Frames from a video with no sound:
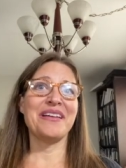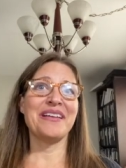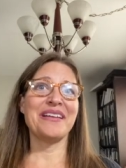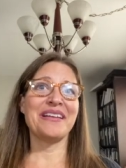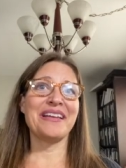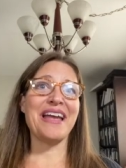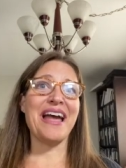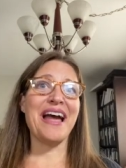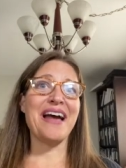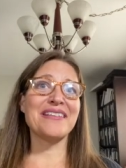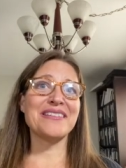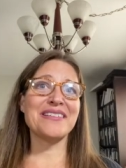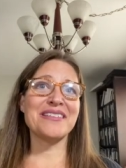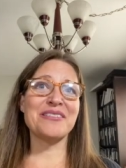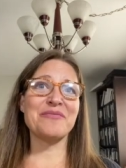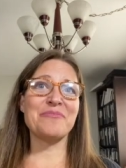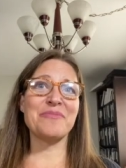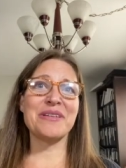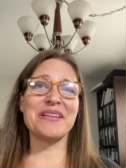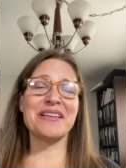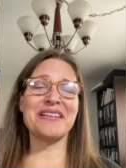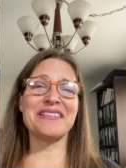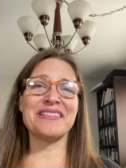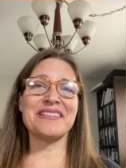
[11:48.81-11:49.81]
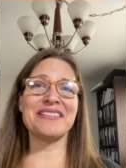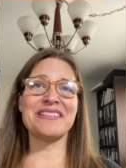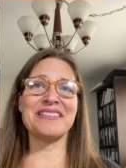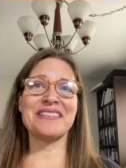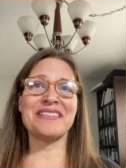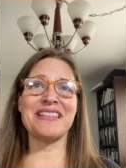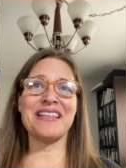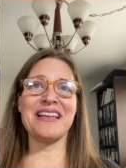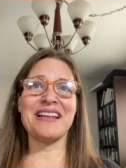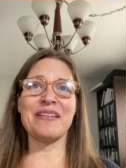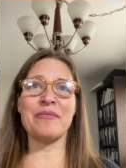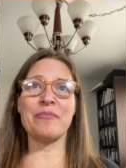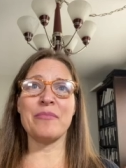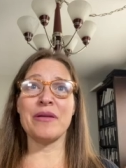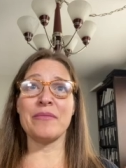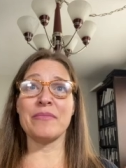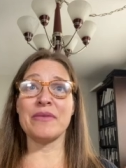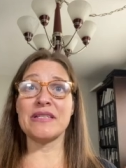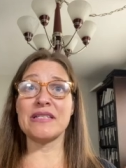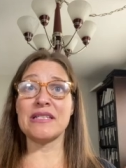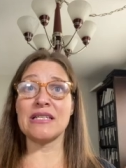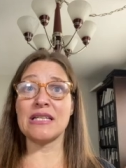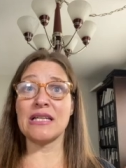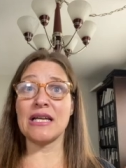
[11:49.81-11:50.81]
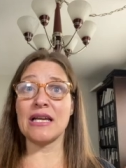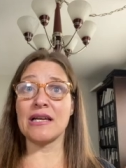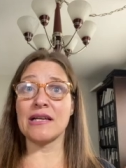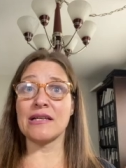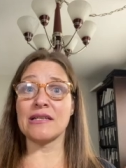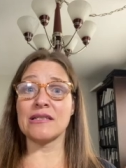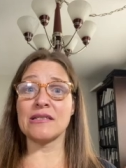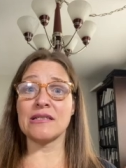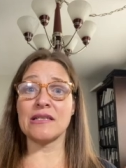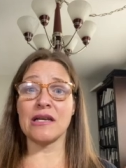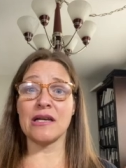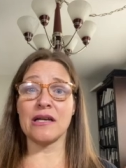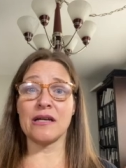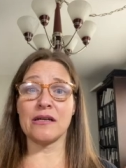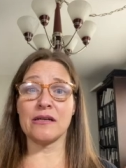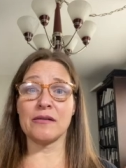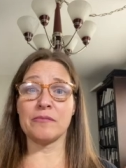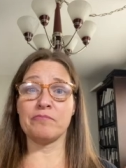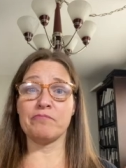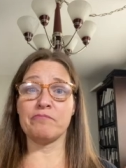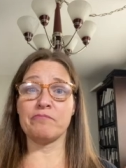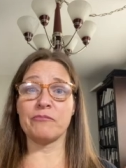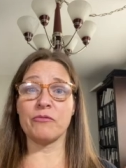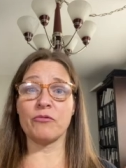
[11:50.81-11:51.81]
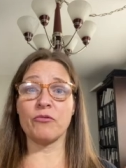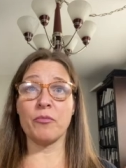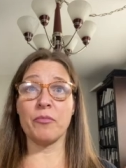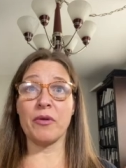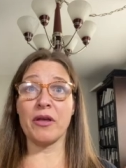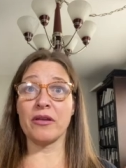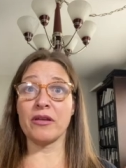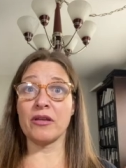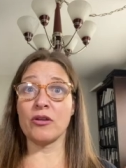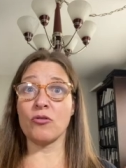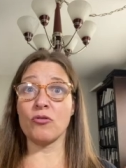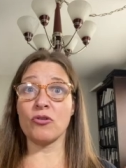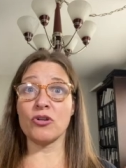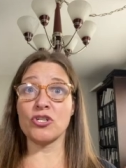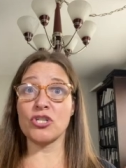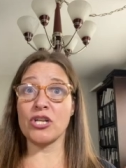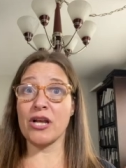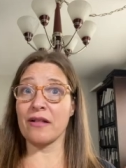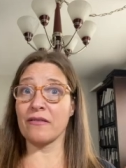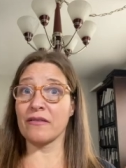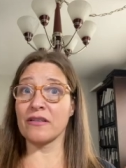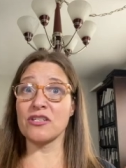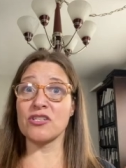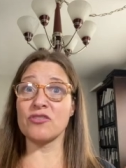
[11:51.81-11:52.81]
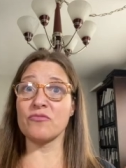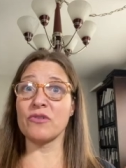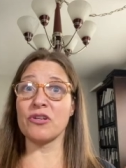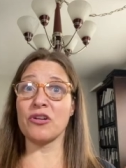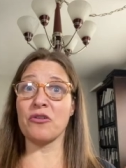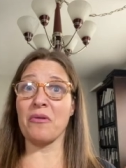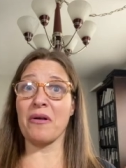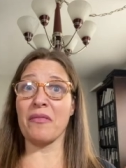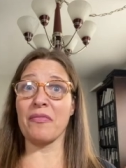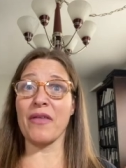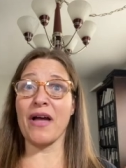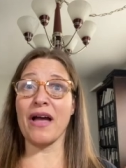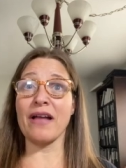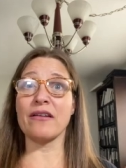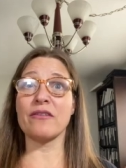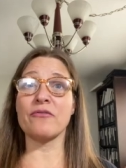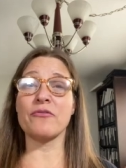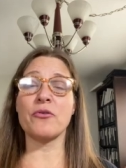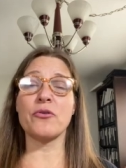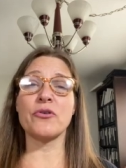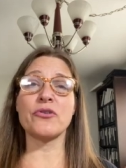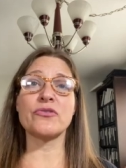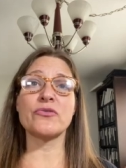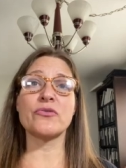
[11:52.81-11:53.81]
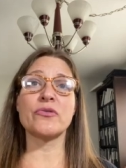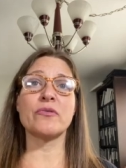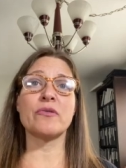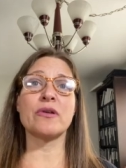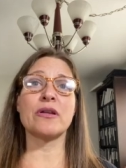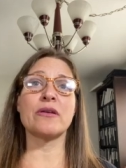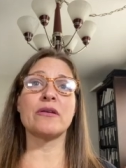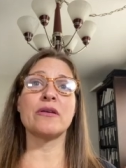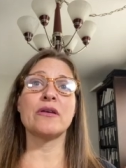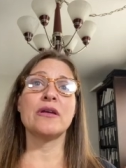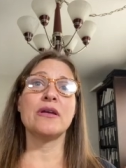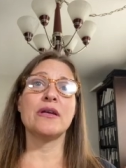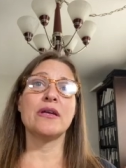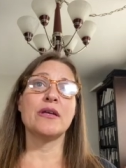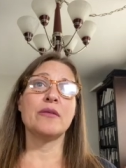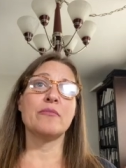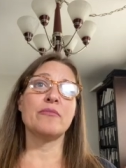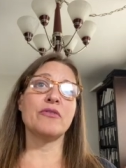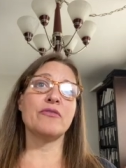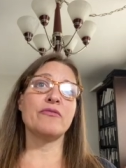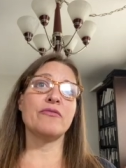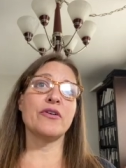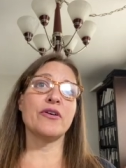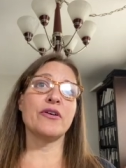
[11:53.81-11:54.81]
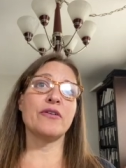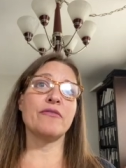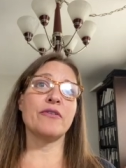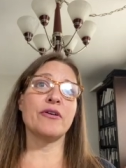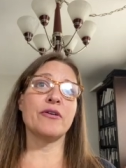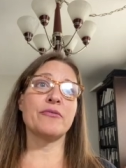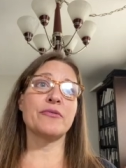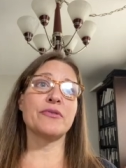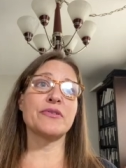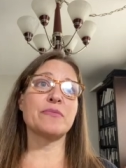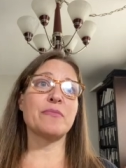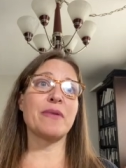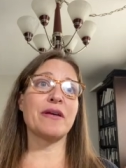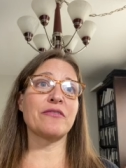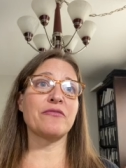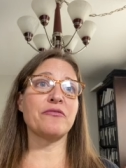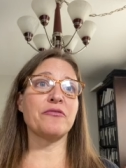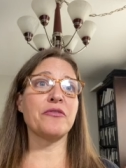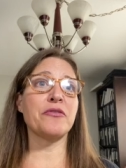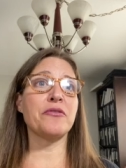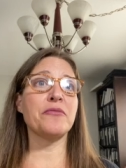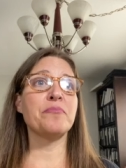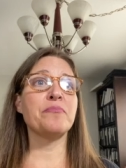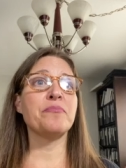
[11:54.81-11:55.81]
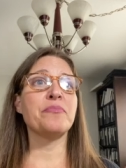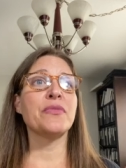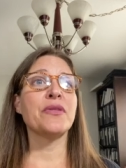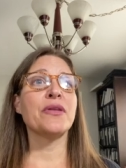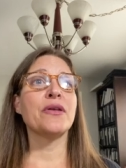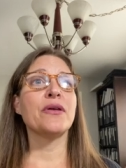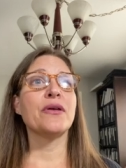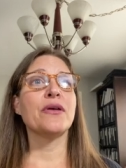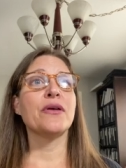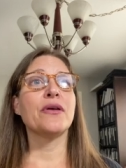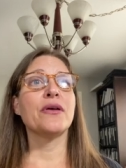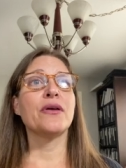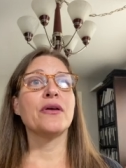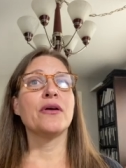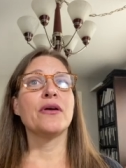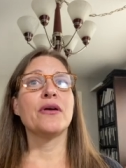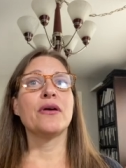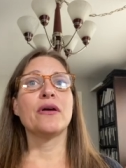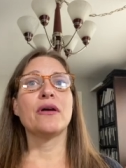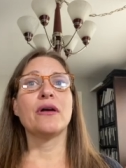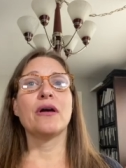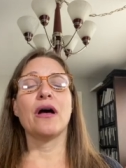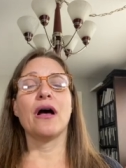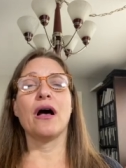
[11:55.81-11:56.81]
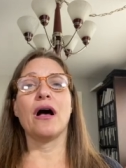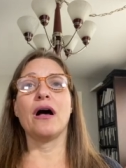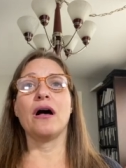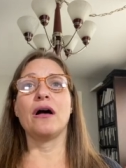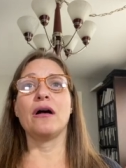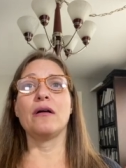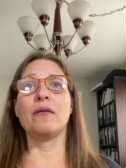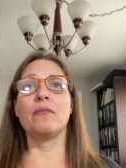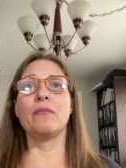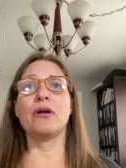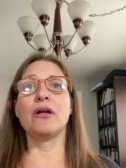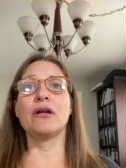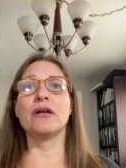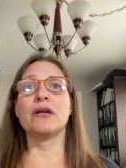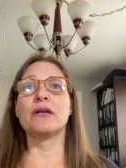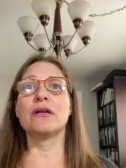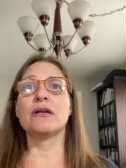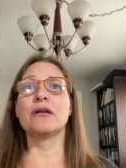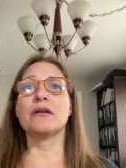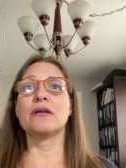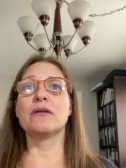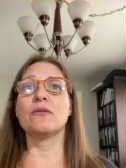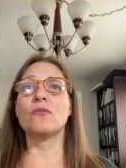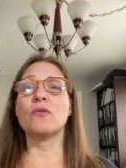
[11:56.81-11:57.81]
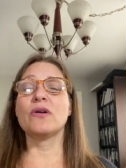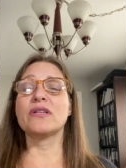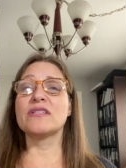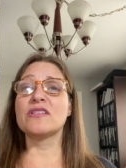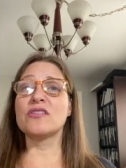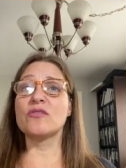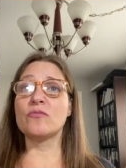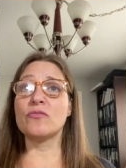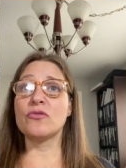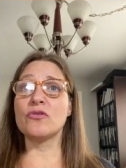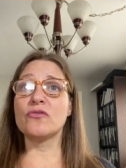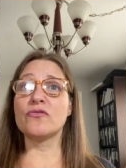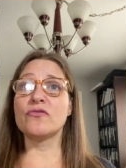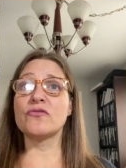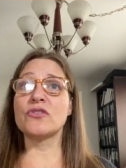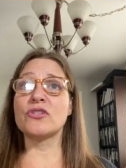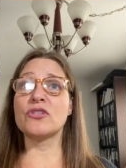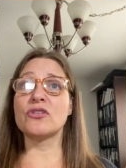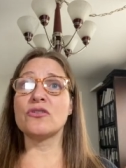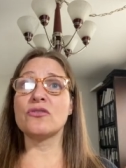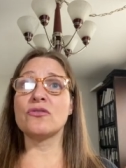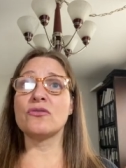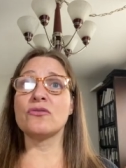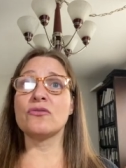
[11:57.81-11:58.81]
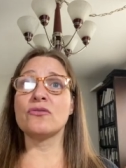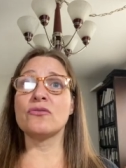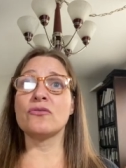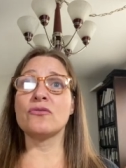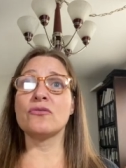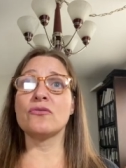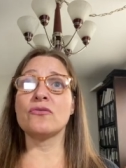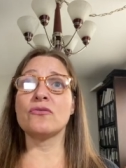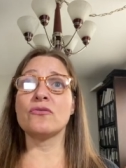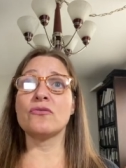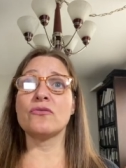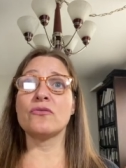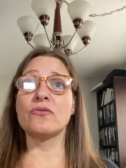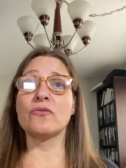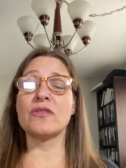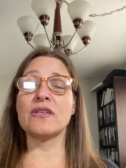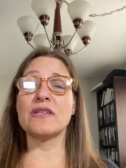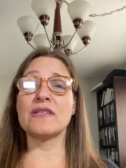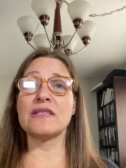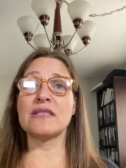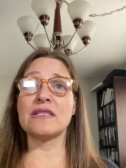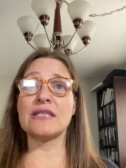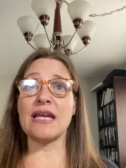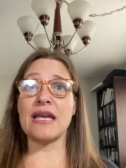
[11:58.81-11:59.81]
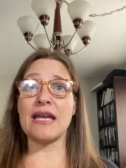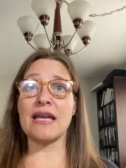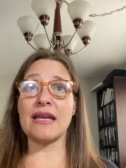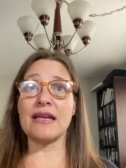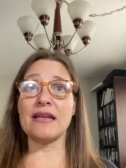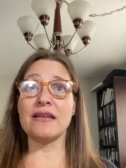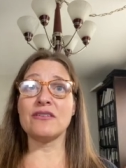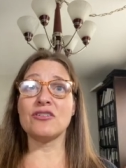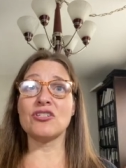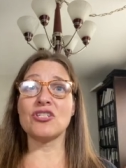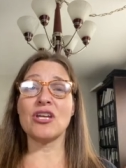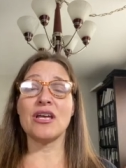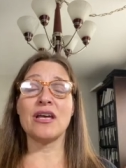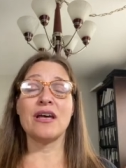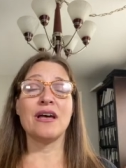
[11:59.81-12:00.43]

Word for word: cast because then it may be seen as um, rebellion or challenge. We don't want that, of course. We want to be very, very respectful. Um, once you move to the stage,